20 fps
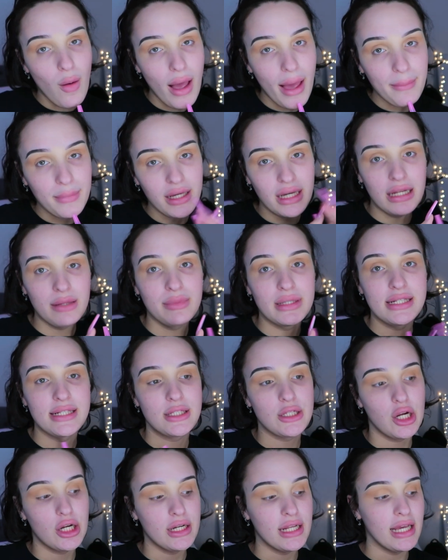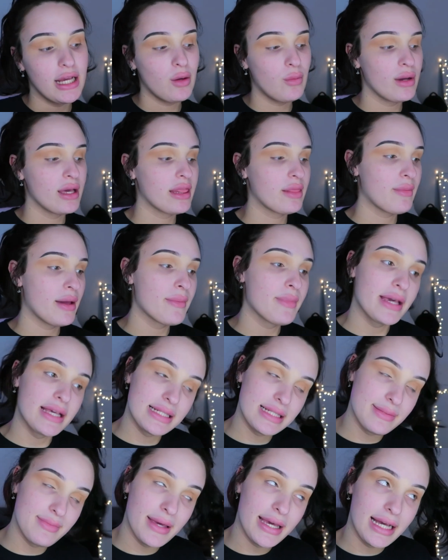I'm gonna be starting with my
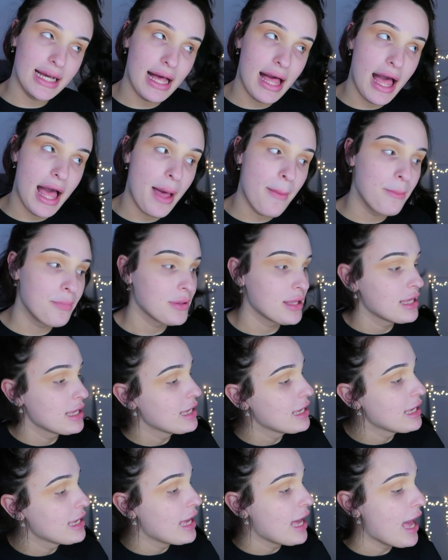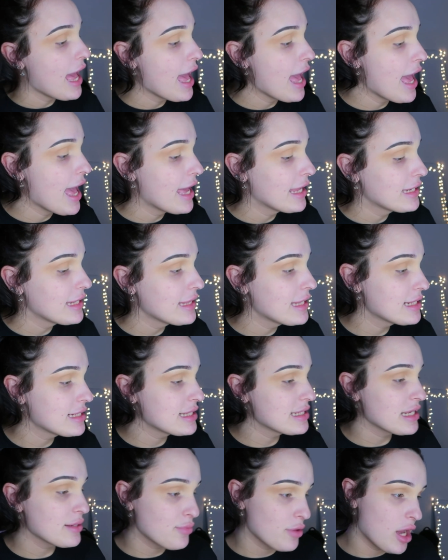base makeup, and this
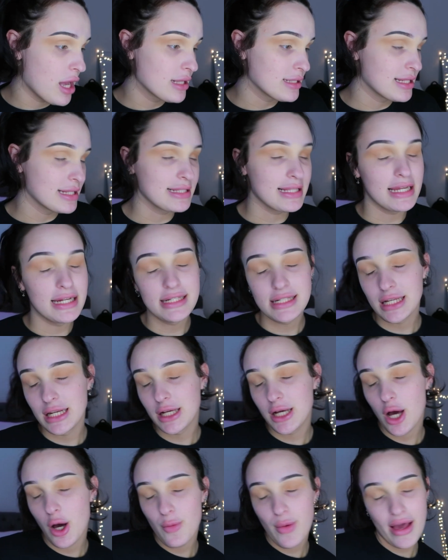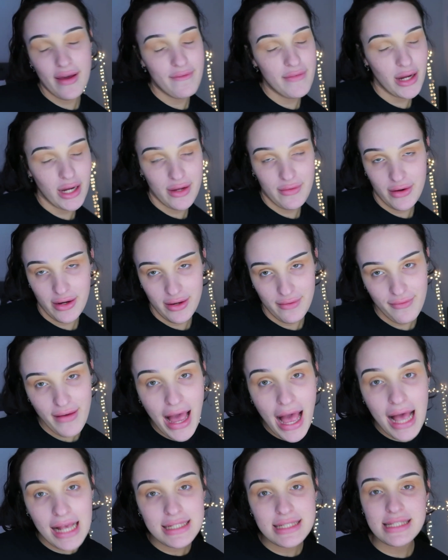is a process that is gonna go by very, very
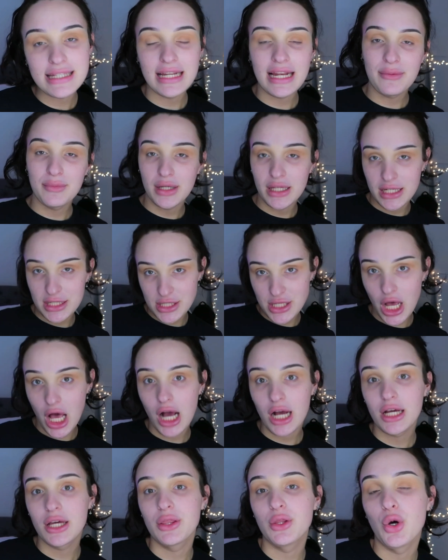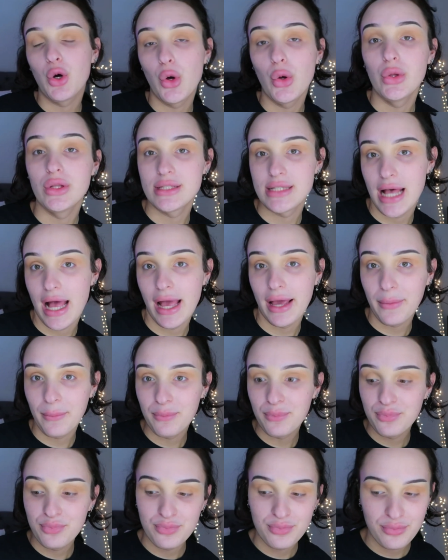fast, and I'm gonna talk the whole
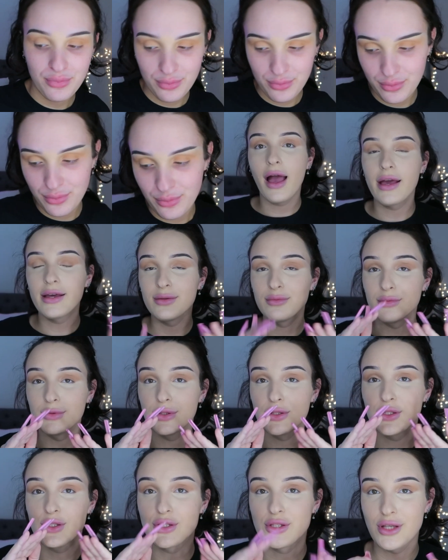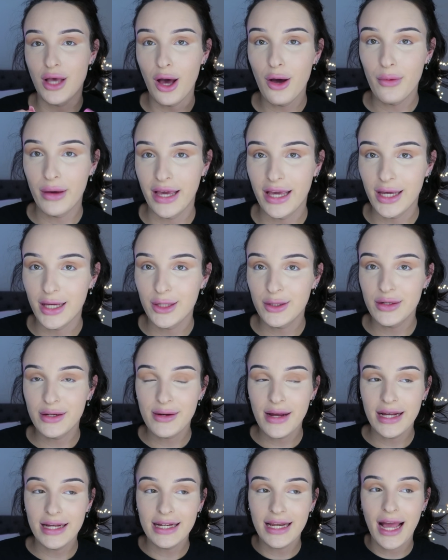time. I am so angry
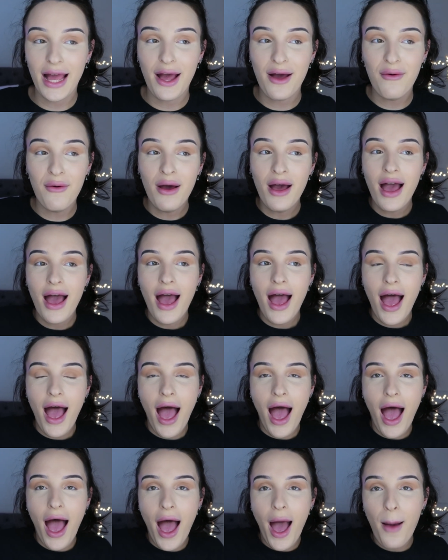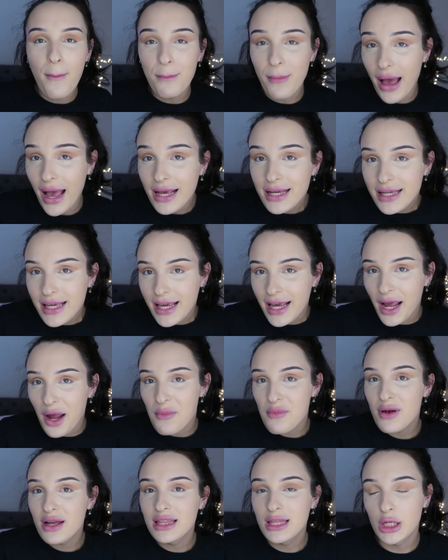right now. My
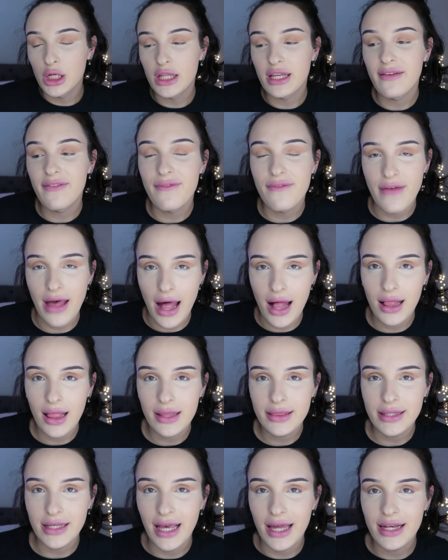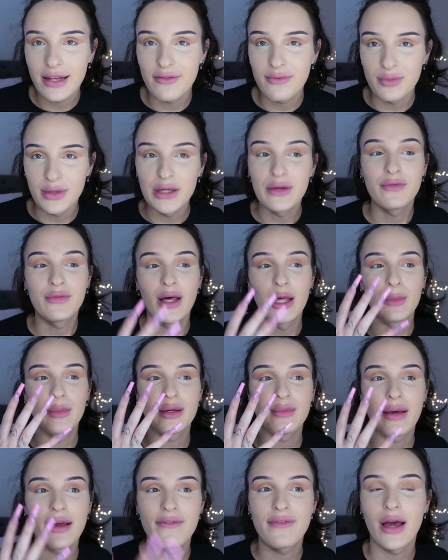camera literally fell at the end of me
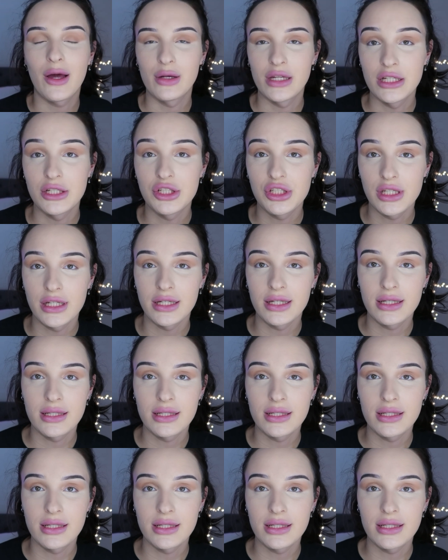filming my foundation and